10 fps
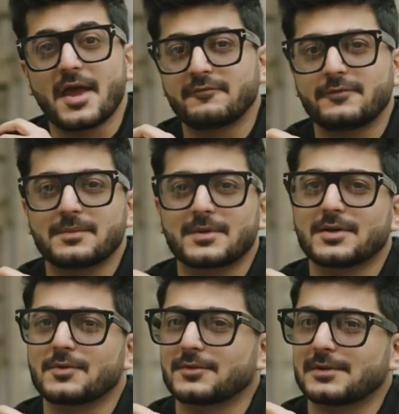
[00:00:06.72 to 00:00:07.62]

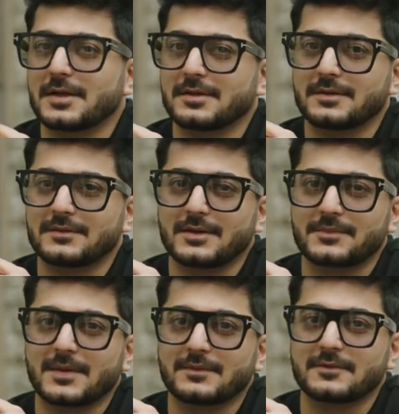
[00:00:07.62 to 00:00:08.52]
Everybody knows London is
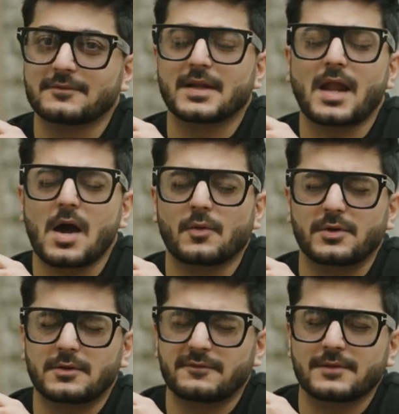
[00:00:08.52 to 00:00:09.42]
expensive and how
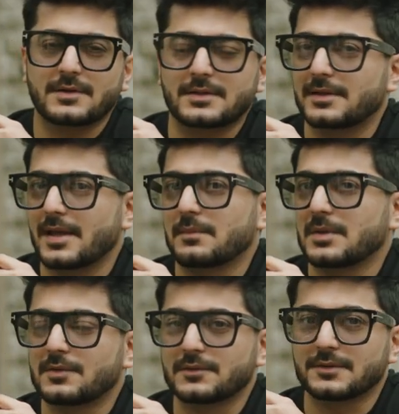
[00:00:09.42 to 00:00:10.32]
difficult it can
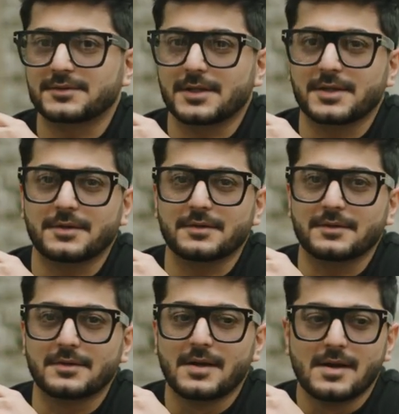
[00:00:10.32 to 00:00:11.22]
be to sustain here.
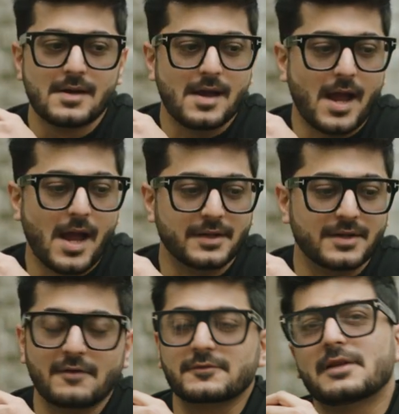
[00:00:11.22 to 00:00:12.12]

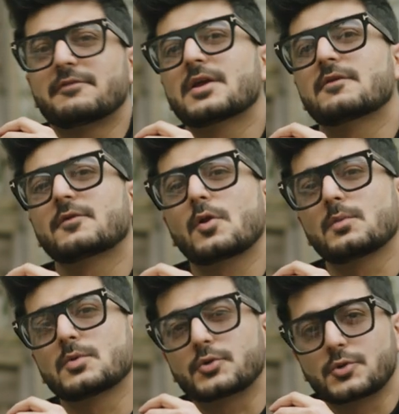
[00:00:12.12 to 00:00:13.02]
And after living here for
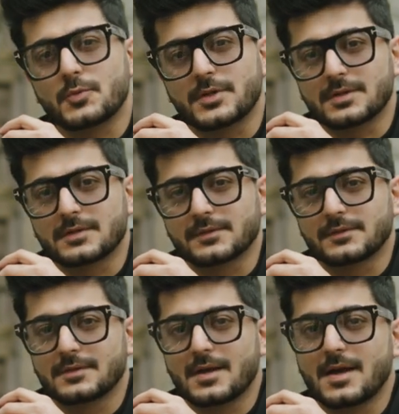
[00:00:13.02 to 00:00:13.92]
almost 2
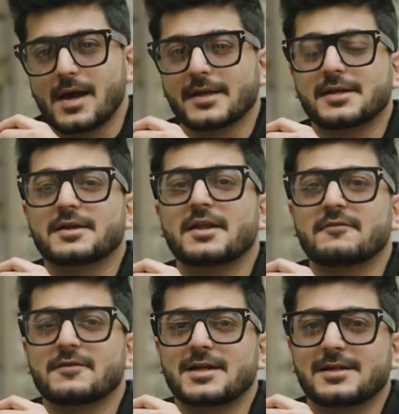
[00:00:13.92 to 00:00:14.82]
years, I can
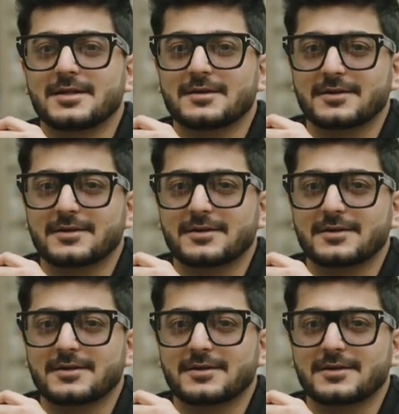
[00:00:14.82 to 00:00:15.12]
definitely